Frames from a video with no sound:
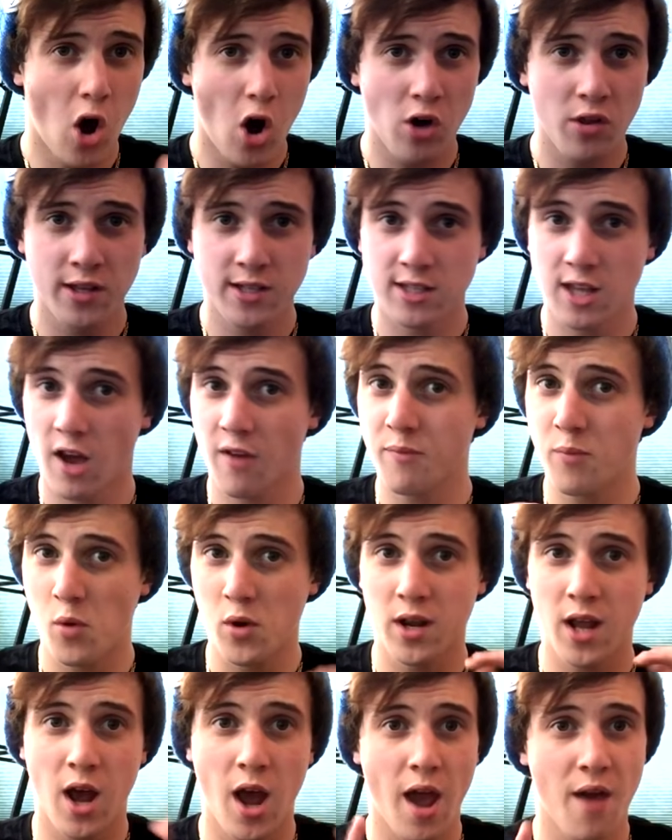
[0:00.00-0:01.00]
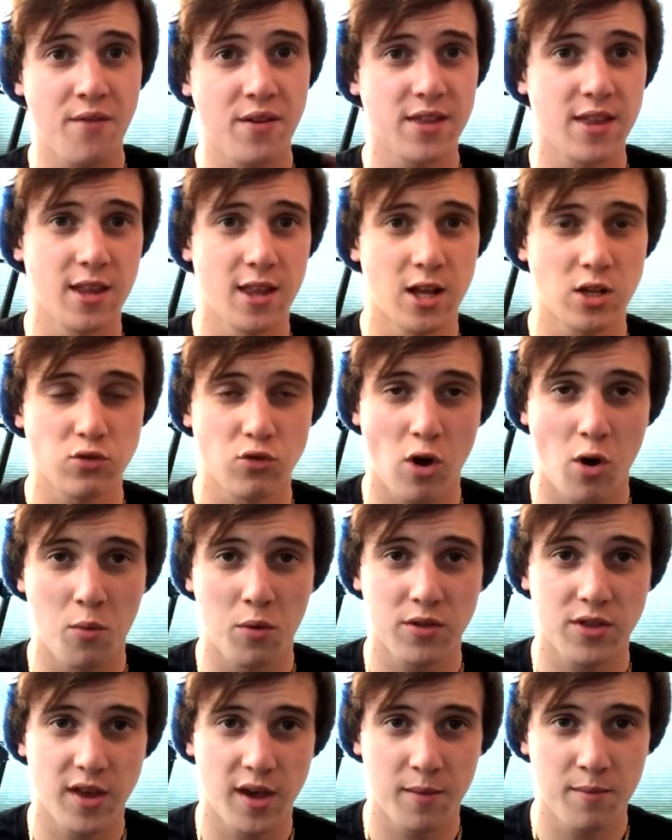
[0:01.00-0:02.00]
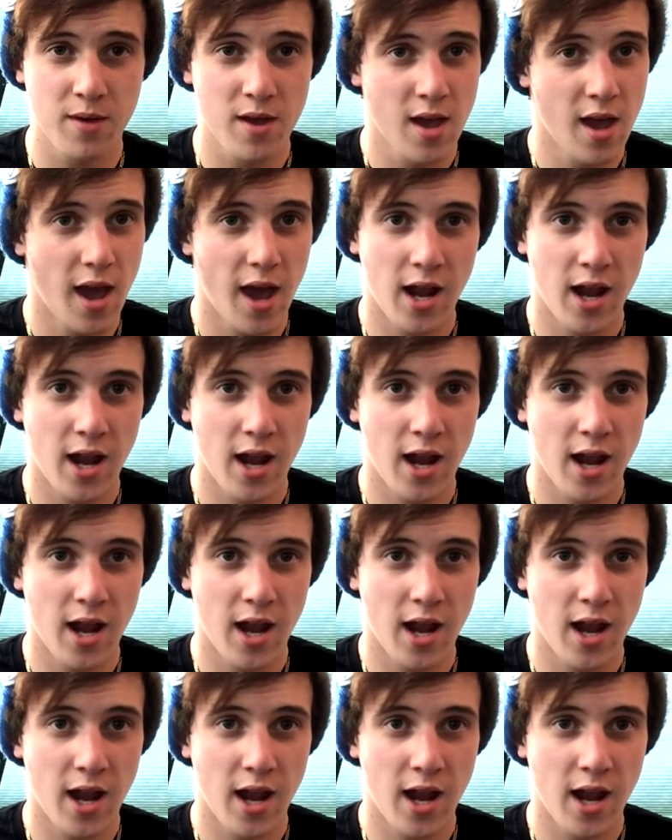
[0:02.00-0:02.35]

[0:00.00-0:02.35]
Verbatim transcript: all this stuff, pointing out everything that's wrong with him,